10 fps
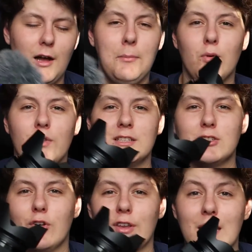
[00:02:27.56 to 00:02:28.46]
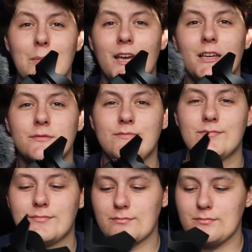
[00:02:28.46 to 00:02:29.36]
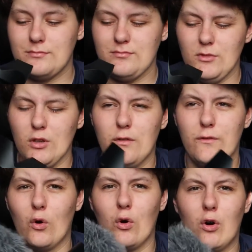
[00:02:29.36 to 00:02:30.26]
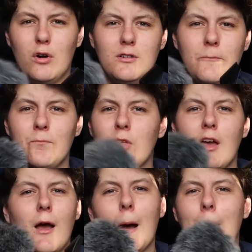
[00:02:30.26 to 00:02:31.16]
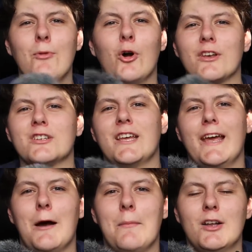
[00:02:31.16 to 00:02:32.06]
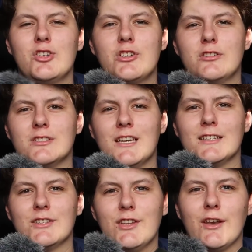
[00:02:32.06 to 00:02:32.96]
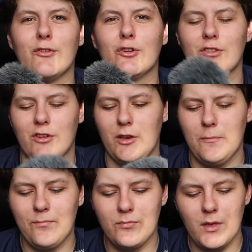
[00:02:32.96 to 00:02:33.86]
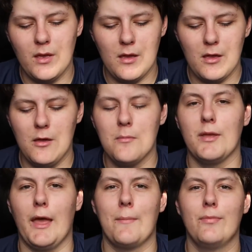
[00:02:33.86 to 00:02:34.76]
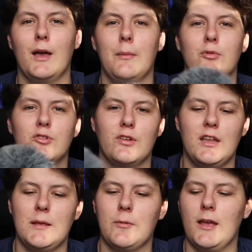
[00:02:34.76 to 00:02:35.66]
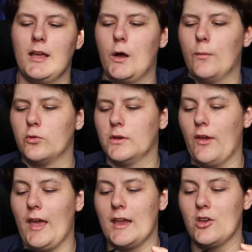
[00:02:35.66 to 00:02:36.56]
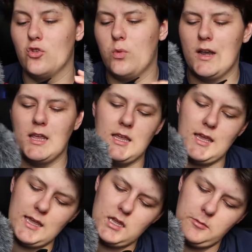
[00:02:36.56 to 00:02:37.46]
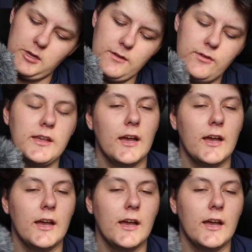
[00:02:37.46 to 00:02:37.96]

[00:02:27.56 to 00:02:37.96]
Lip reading: I bought this on eBay for, I'm not going to say how much, because that is none of your concern. But yeah, I bought this on eBay. It comes with a 28, I believe.